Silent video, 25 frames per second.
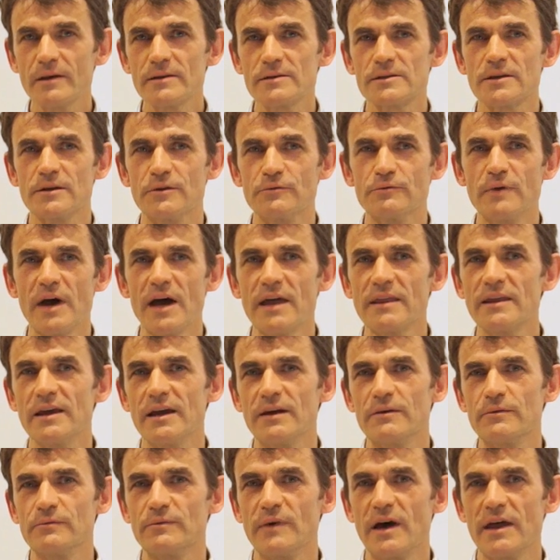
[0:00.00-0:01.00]
So
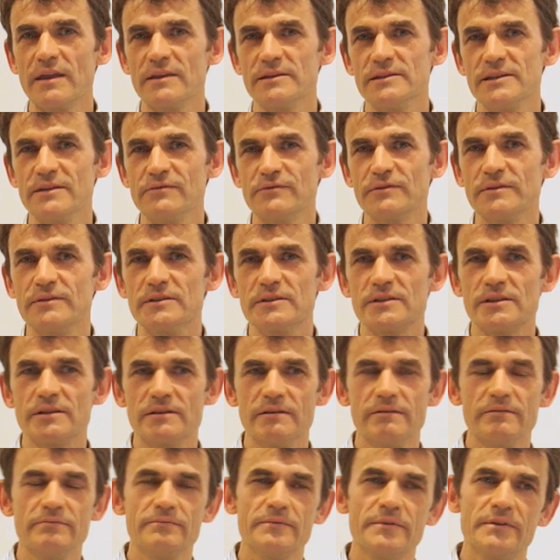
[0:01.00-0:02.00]
rather different to
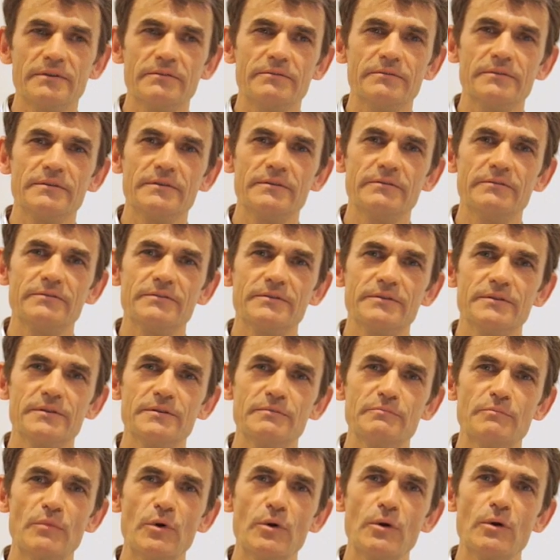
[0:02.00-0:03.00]

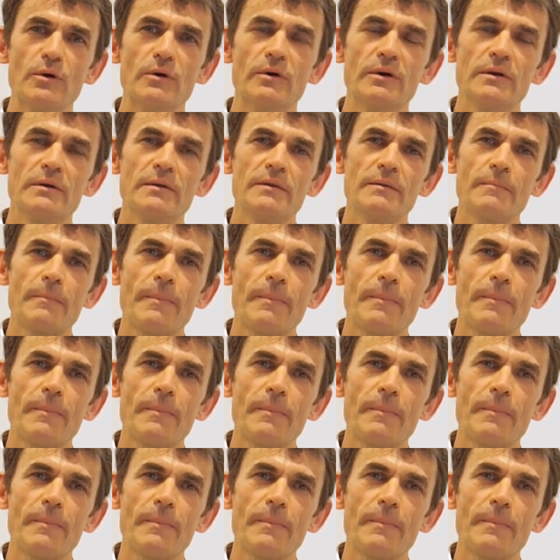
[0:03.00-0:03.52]
the more